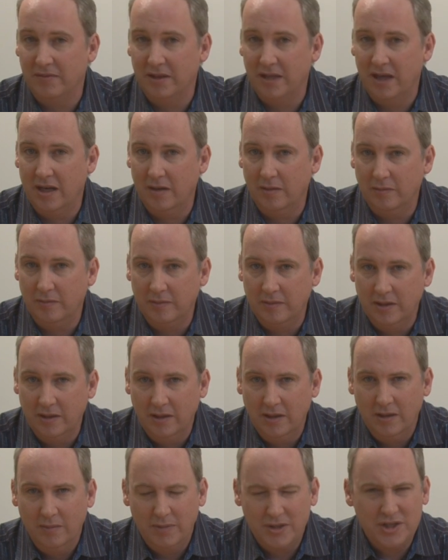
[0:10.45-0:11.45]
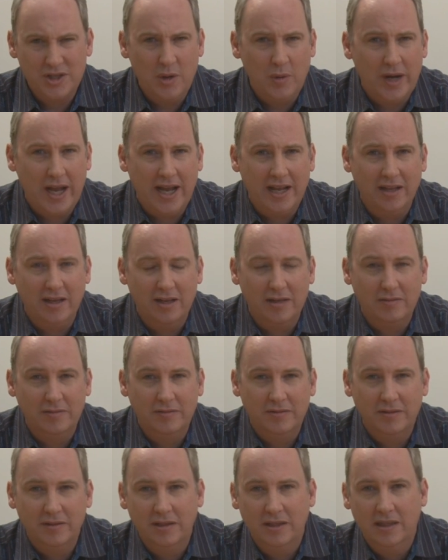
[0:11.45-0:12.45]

of love. But you know what I love?